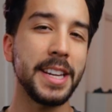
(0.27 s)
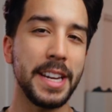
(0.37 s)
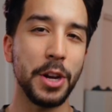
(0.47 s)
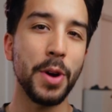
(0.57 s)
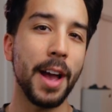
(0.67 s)
do
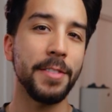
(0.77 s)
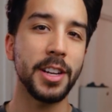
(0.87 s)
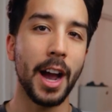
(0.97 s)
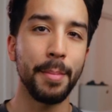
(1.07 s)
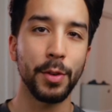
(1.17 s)
you have
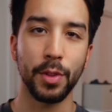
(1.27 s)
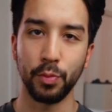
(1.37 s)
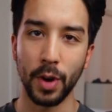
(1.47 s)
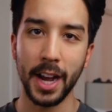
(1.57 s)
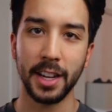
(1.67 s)
in common with
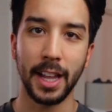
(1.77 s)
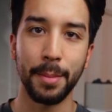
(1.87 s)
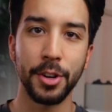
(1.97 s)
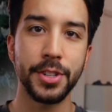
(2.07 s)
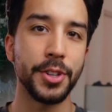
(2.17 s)
rock
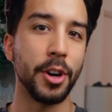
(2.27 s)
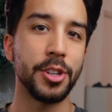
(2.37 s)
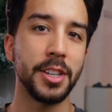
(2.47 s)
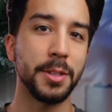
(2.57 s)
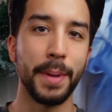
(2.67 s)
climbers,
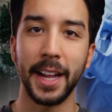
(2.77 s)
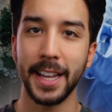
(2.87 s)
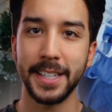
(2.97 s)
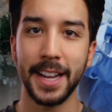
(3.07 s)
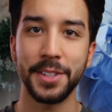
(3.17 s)
surgeons,
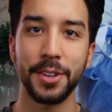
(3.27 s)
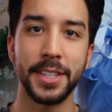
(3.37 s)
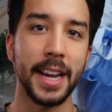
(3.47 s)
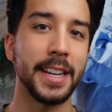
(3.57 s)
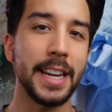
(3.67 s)
ballet
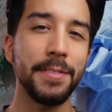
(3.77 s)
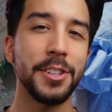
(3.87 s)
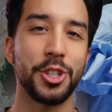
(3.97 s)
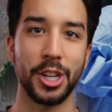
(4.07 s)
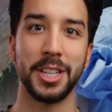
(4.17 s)
dancers, and
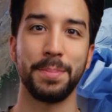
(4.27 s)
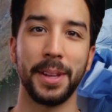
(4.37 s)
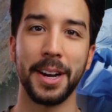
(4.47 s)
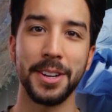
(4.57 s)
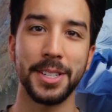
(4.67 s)
even chess
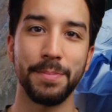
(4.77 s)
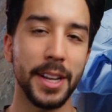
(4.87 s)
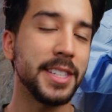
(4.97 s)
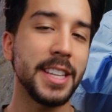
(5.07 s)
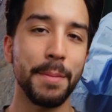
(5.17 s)
players?
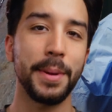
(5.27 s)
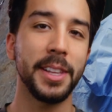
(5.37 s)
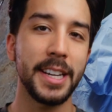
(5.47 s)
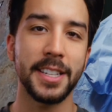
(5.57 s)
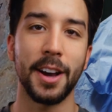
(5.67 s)
It's the
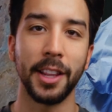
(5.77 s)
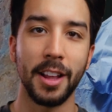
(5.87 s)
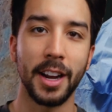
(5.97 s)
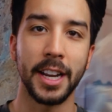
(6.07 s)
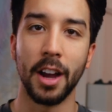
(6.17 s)
ability to
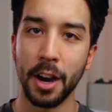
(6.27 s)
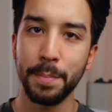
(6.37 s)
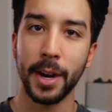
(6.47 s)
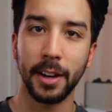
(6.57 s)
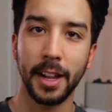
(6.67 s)
unlock an
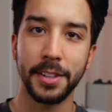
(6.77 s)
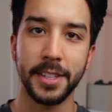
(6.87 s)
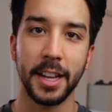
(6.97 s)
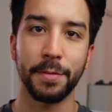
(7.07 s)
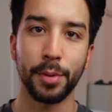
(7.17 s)
unparalleled
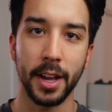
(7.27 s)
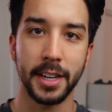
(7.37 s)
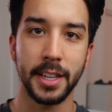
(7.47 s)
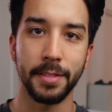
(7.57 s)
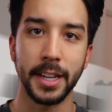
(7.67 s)
state of
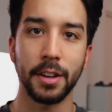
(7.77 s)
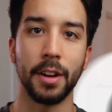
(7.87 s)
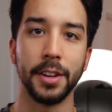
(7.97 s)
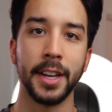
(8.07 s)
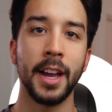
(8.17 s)
productivity
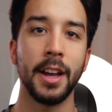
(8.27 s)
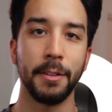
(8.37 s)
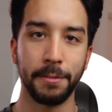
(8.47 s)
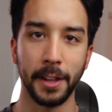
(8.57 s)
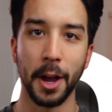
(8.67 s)
called
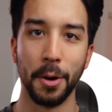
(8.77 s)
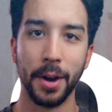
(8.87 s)
flow.